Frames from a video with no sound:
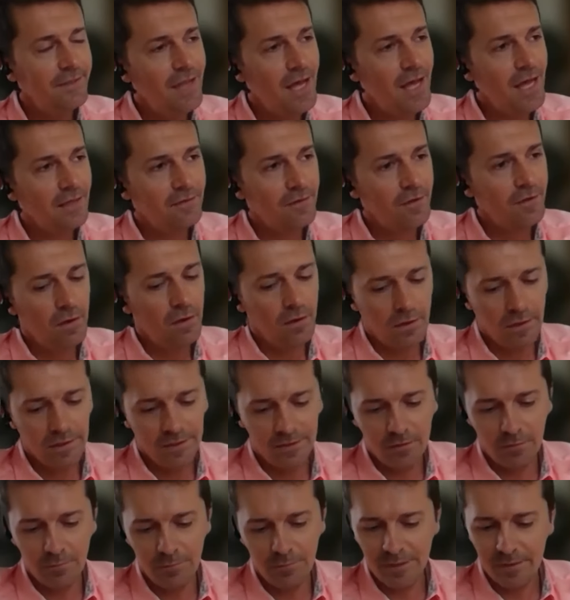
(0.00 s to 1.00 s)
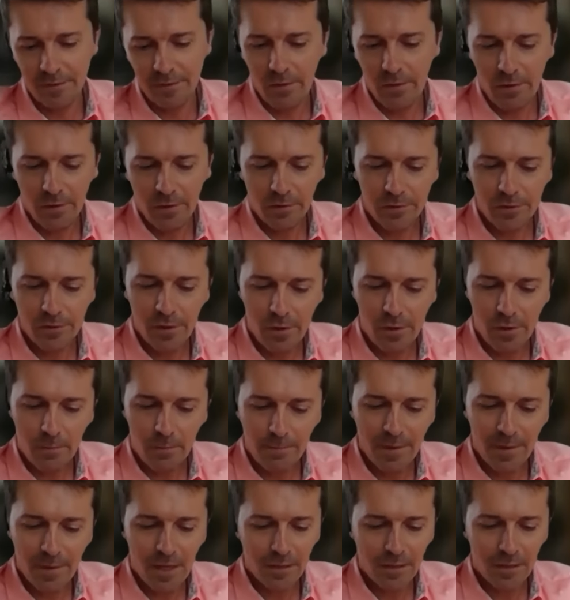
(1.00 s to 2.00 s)
that a little bit earlier,
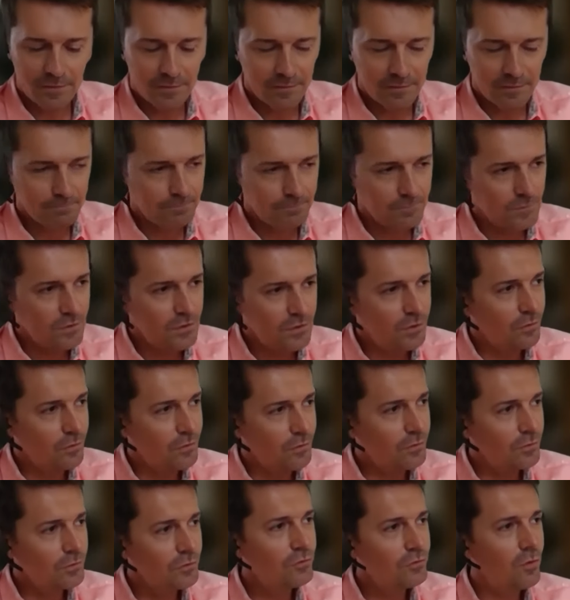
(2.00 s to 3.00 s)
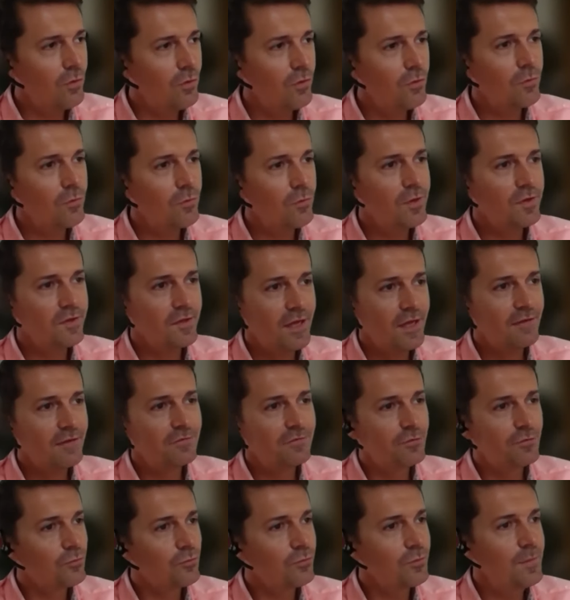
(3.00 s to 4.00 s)
but you always have
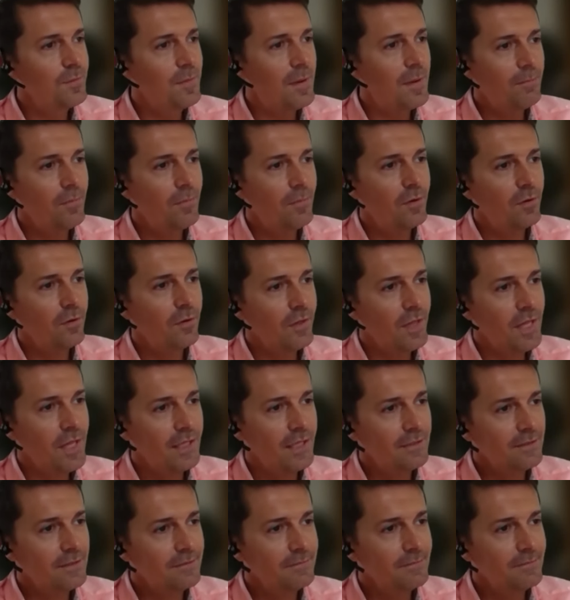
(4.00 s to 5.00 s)
to remember that